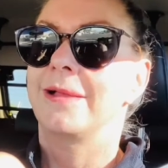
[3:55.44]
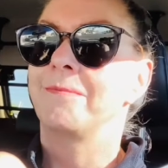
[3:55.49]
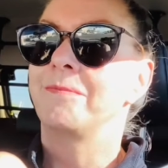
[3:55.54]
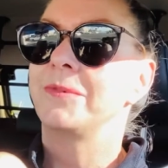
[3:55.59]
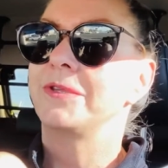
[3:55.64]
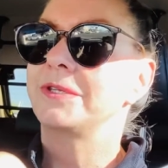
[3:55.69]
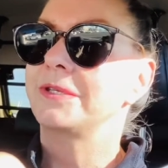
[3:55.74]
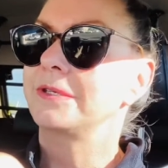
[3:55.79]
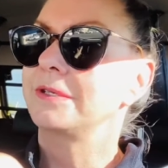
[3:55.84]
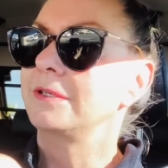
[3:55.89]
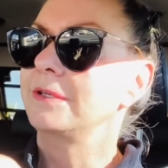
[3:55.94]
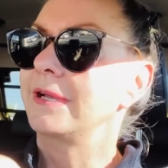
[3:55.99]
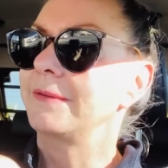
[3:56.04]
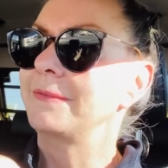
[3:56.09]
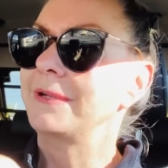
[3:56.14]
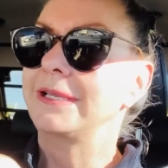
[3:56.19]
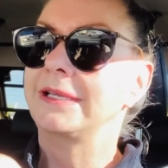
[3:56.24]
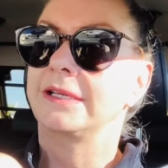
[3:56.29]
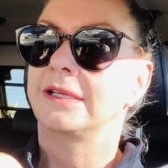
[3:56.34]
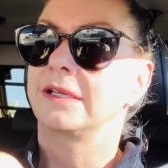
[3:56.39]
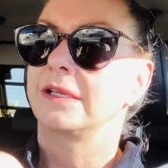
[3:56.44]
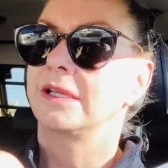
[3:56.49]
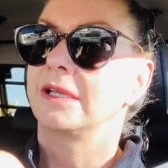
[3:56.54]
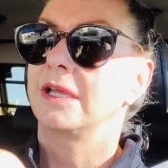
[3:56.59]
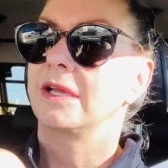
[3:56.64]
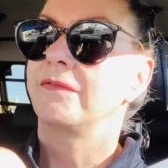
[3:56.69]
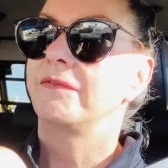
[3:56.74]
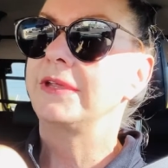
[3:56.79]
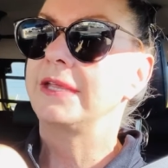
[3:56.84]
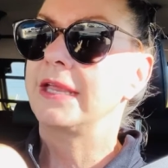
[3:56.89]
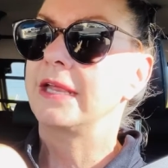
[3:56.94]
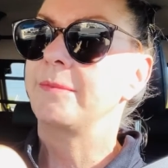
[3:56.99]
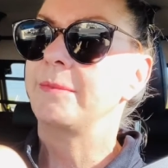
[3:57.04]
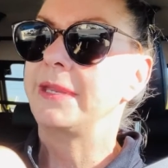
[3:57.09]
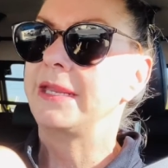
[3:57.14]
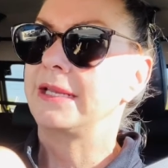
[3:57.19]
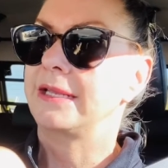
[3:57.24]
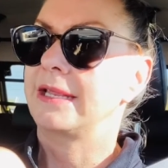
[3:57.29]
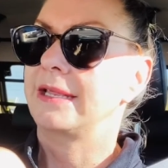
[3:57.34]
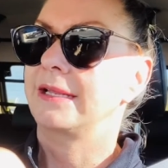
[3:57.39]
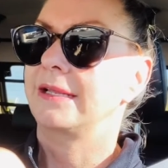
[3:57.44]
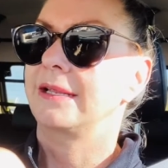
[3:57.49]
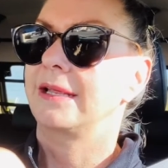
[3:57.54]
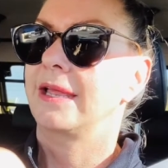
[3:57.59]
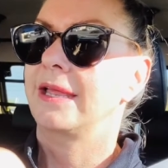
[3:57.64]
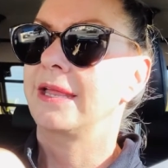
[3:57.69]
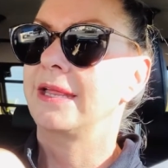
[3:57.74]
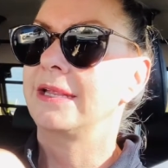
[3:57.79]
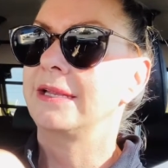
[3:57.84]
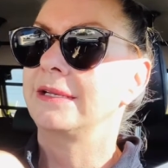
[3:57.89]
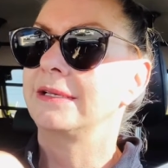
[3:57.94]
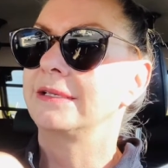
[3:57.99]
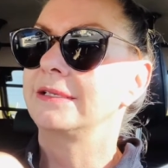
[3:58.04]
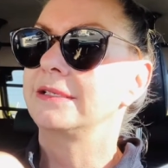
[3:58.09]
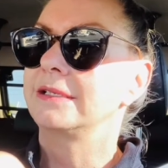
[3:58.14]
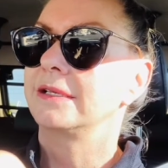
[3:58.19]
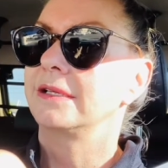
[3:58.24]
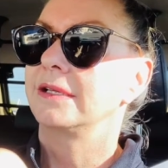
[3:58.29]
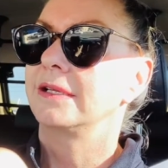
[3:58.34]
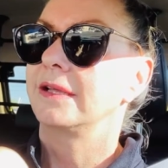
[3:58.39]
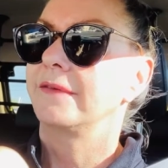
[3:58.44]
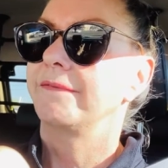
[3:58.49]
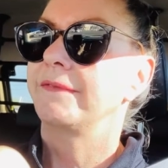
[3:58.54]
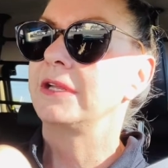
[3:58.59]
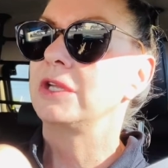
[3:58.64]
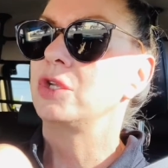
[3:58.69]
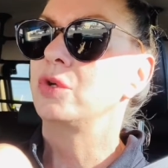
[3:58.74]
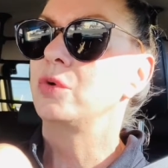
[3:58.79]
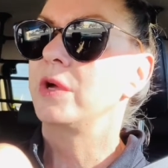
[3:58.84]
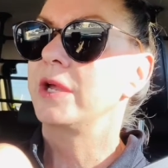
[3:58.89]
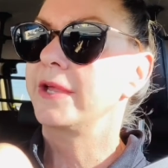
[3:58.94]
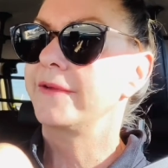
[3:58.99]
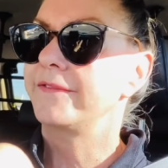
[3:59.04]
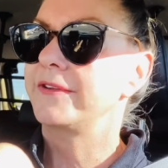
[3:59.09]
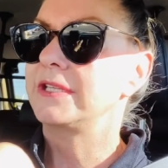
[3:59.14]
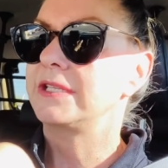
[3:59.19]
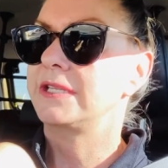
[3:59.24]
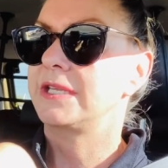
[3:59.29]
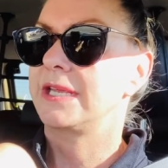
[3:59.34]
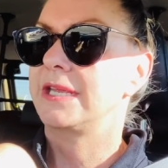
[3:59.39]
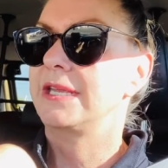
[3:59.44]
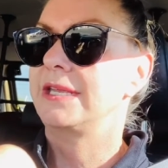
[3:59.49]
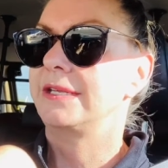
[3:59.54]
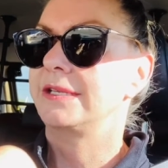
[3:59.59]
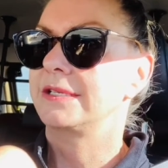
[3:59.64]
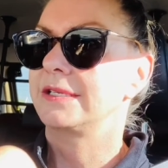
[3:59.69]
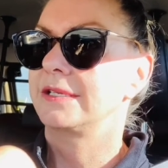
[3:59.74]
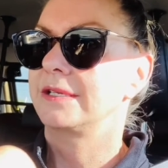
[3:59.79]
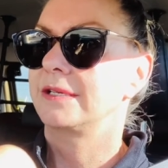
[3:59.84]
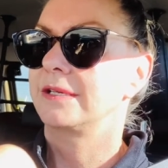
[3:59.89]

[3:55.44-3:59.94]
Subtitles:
So I'm like, we can make that. And when you have a date,